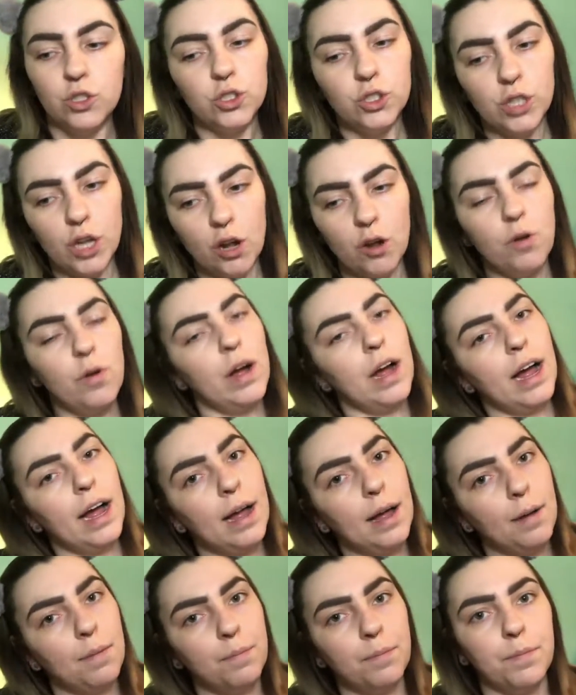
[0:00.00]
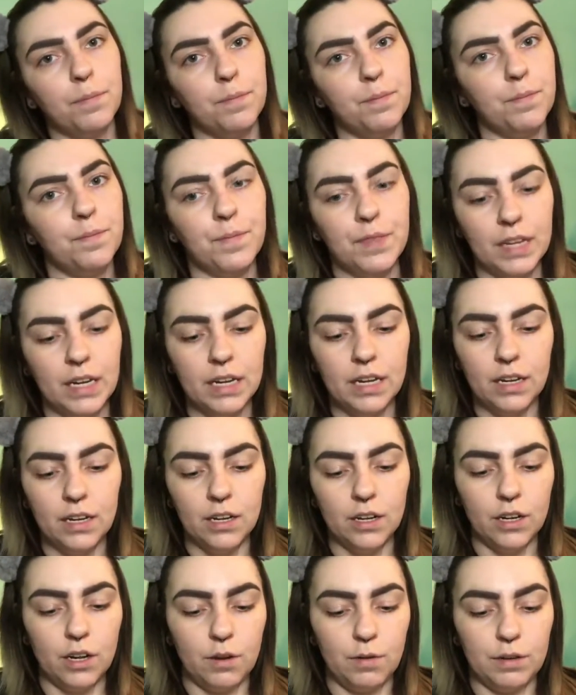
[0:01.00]
So I'm
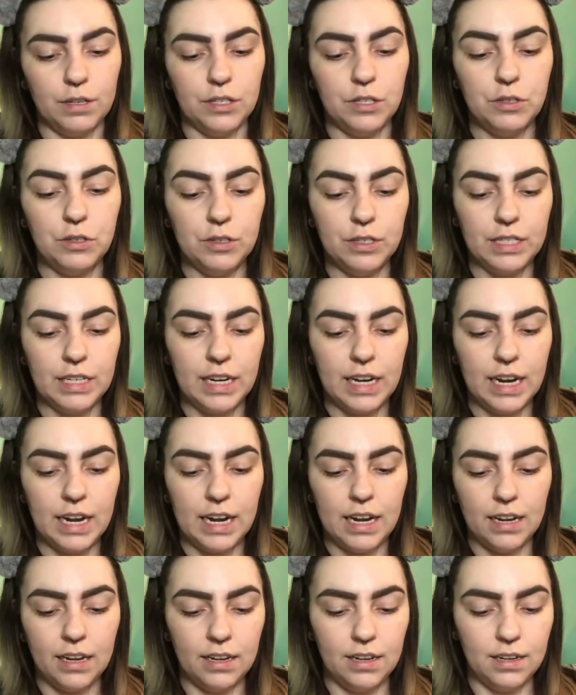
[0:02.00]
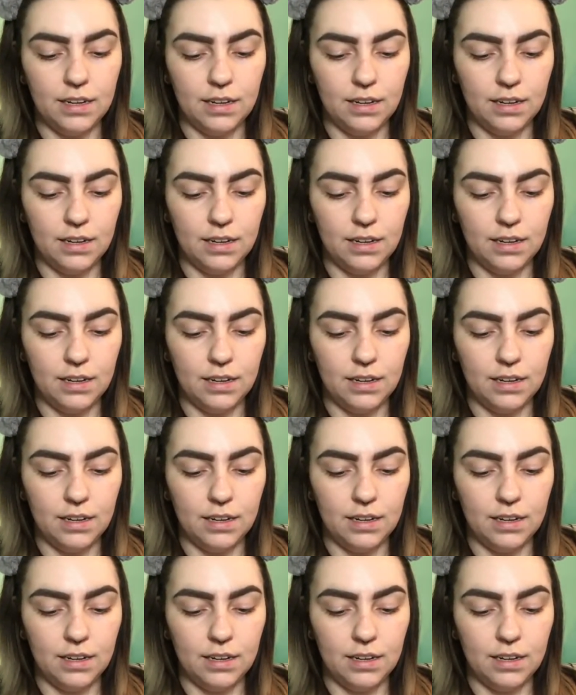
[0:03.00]
going to see